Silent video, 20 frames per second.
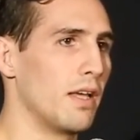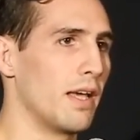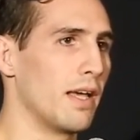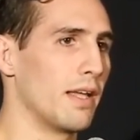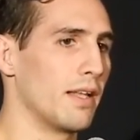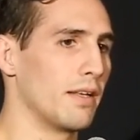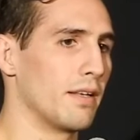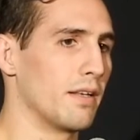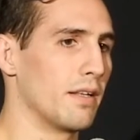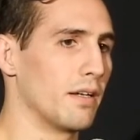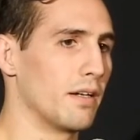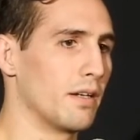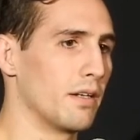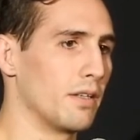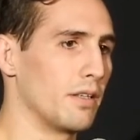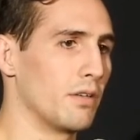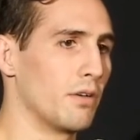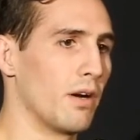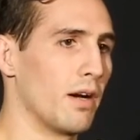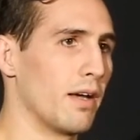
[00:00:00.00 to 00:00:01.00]
and
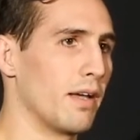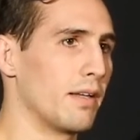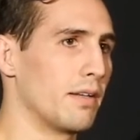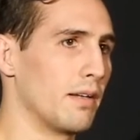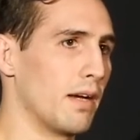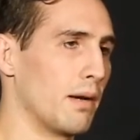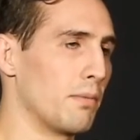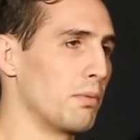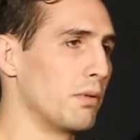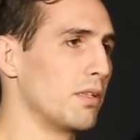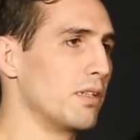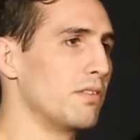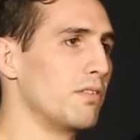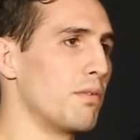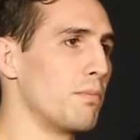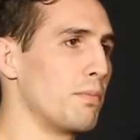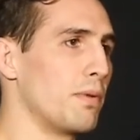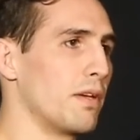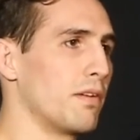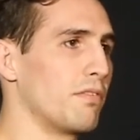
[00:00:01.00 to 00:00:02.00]
I believed
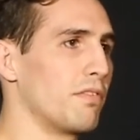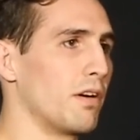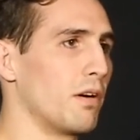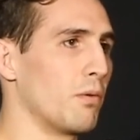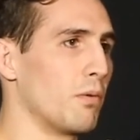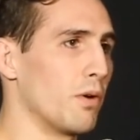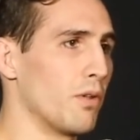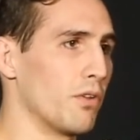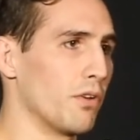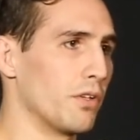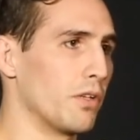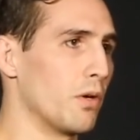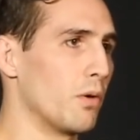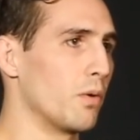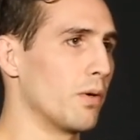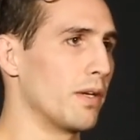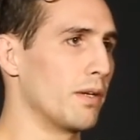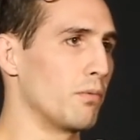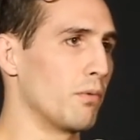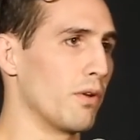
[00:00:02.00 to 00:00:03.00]
in PFL, where they're
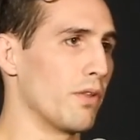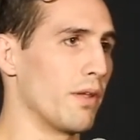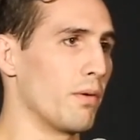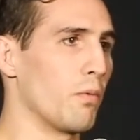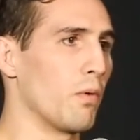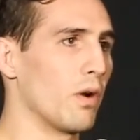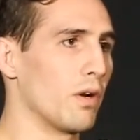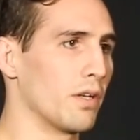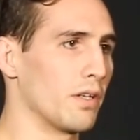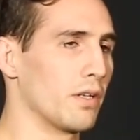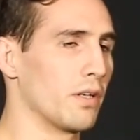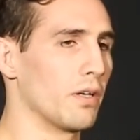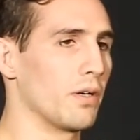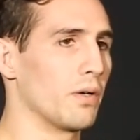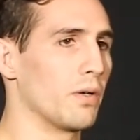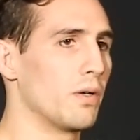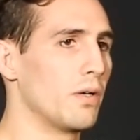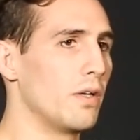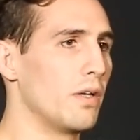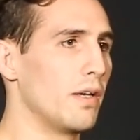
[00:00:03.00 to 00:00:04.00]
going, where they want to
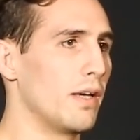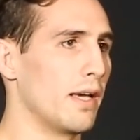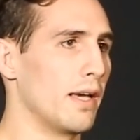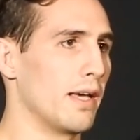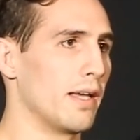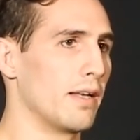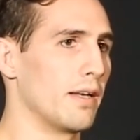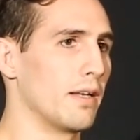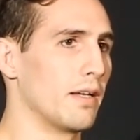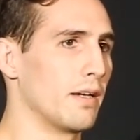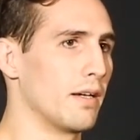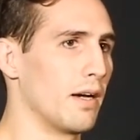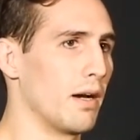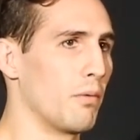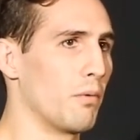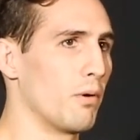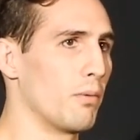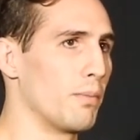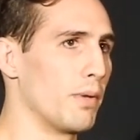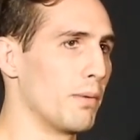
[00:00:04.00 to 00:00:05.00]
go.
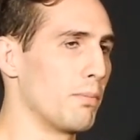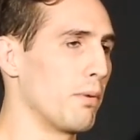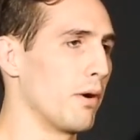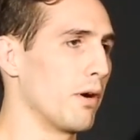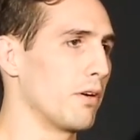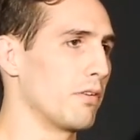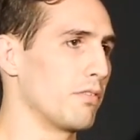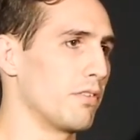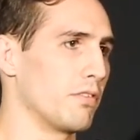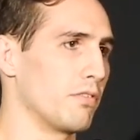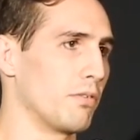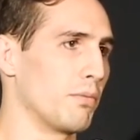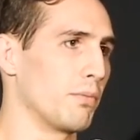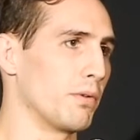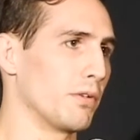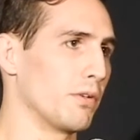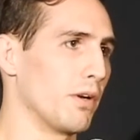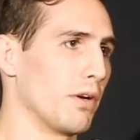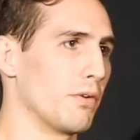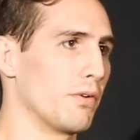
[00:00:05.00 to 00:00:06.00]
Be a part of it
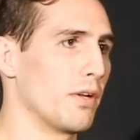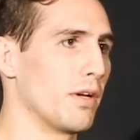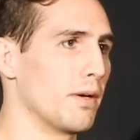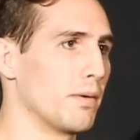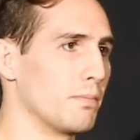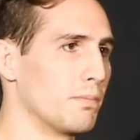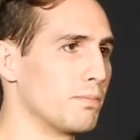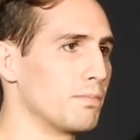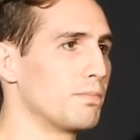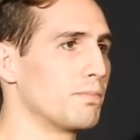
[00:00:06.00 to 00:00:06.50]
first round up.